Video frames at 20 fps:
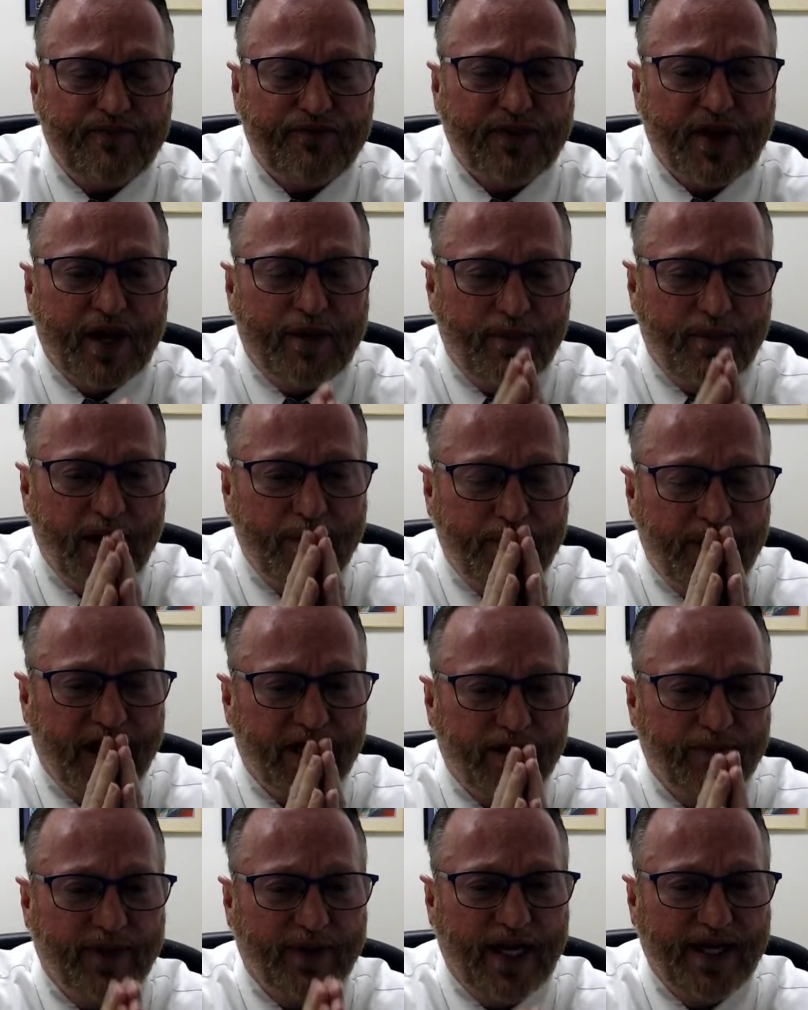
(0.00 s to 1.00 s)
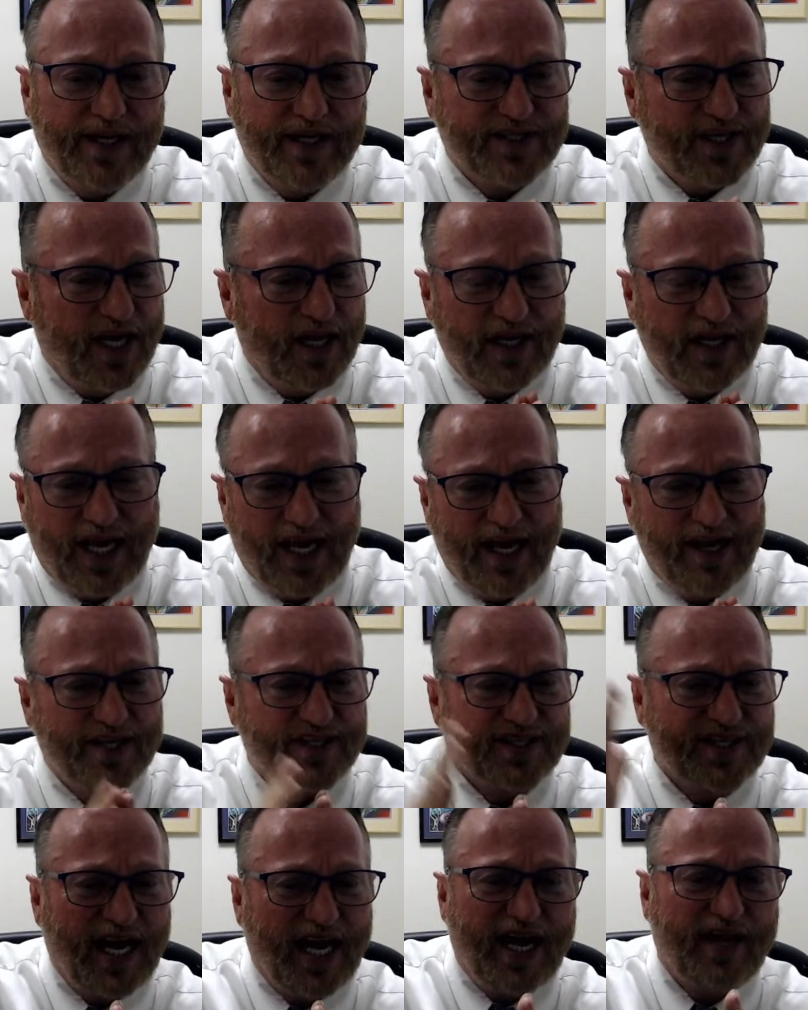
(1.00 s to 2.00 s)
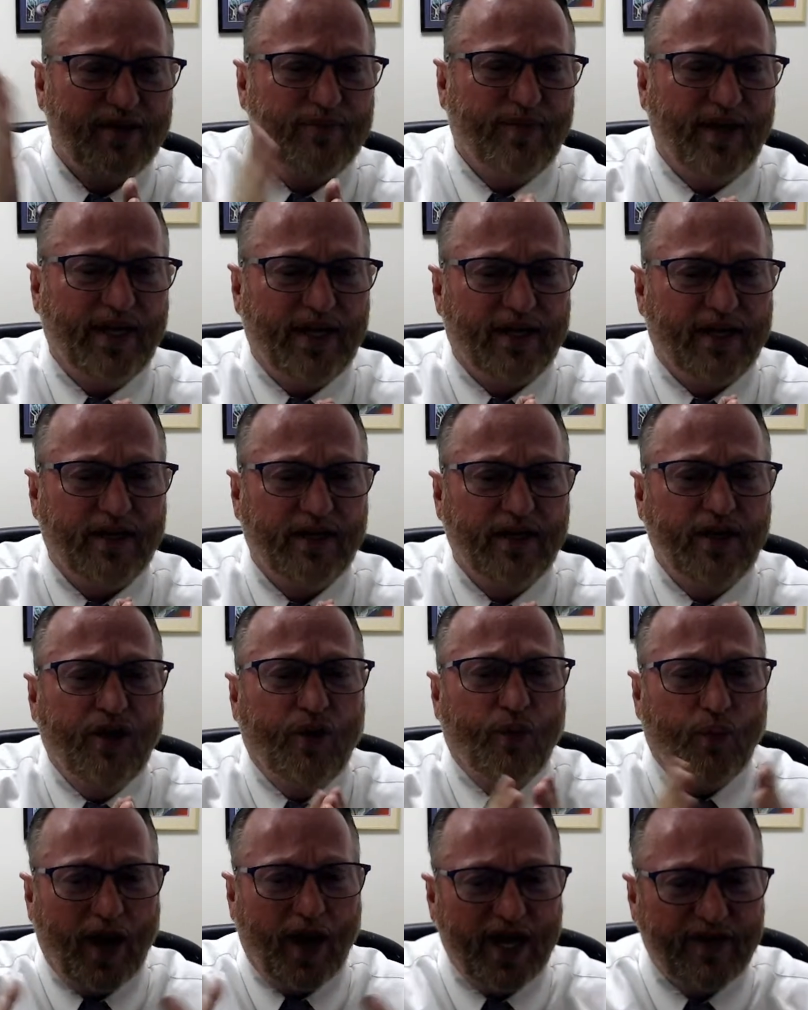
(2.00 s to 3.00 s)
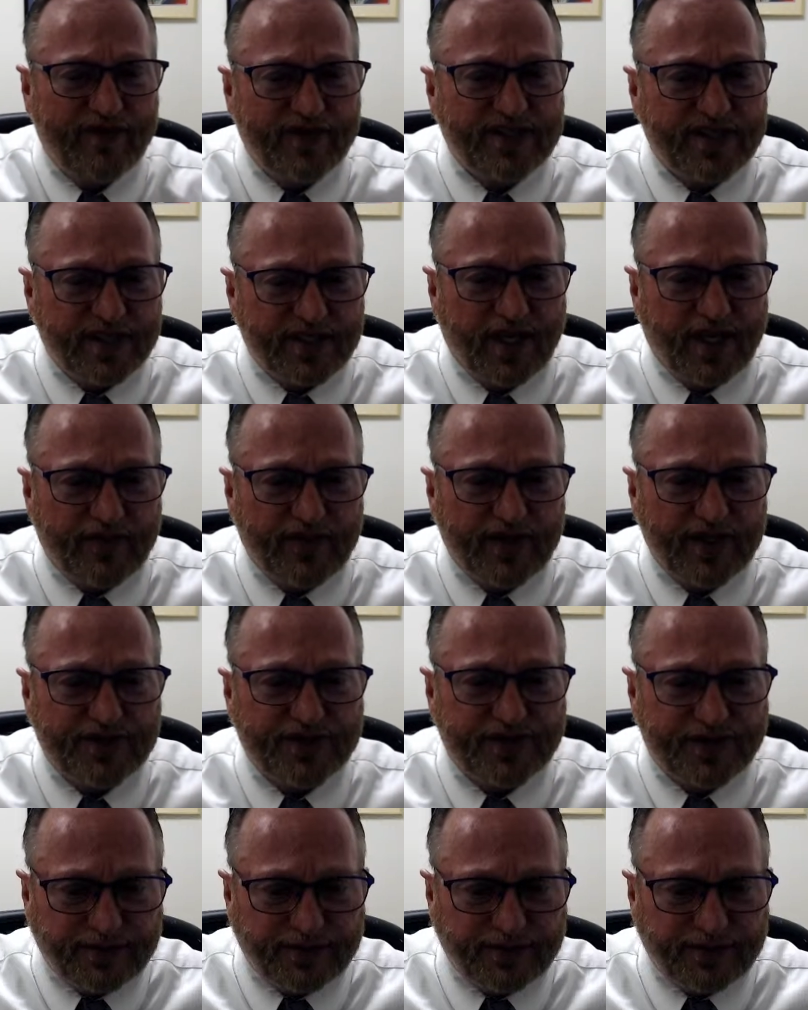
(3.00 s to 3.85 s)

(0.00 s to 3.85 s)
My bottom line is all I had is God and me. Why haven't you done this?